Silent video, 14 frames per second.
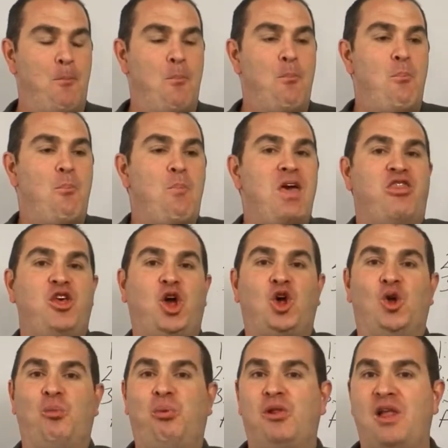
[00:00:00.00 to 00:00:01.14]

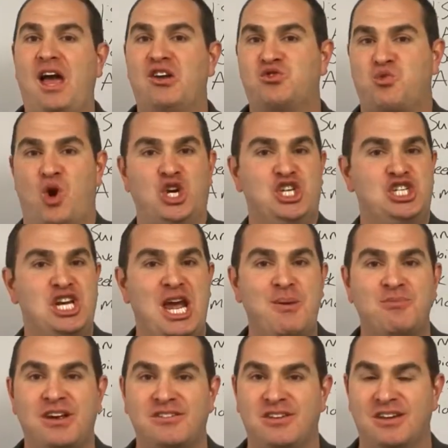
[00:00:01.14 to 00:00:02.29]
mythical place where shame
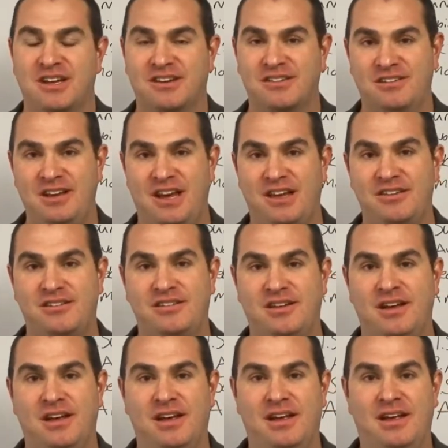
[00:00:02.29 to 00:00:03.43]
doesn't exist,
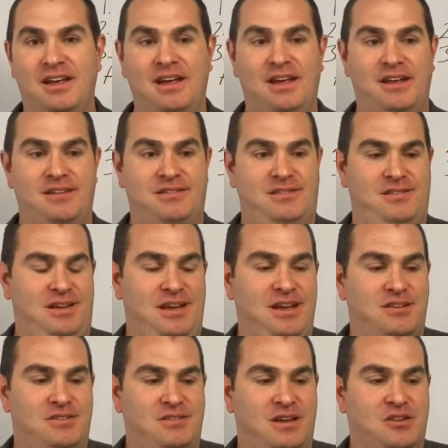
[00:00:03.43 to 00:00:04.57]

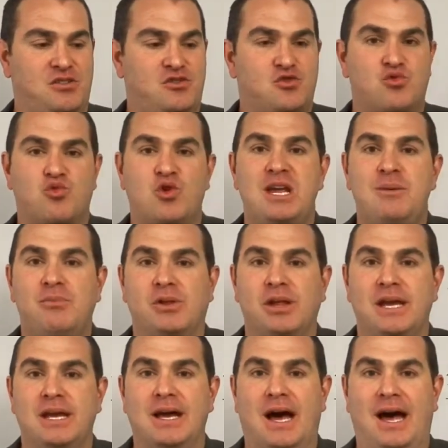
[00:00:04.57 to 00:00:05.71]
it's
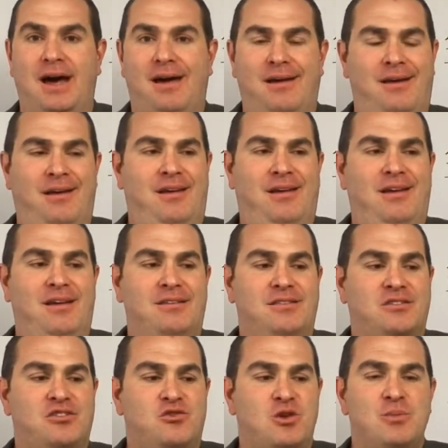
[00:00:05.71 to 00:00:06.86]
extremely
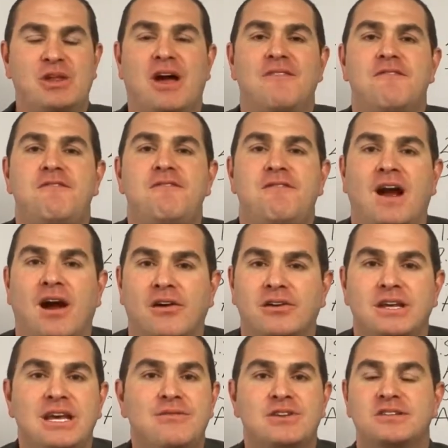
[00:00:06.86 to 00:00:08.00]
unfair
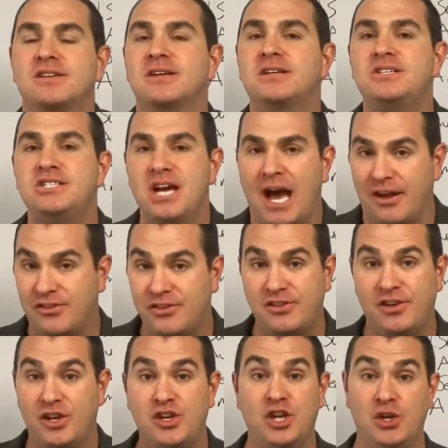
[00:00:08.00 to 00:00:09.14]
to even
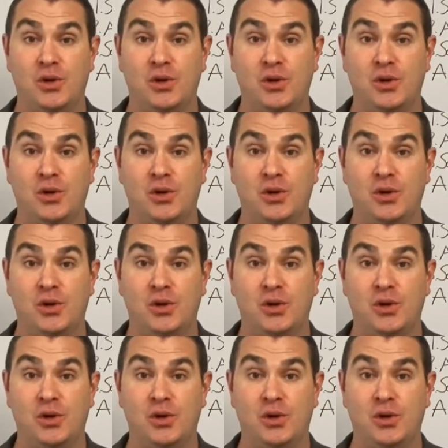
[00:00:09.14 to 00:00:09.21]
suggest to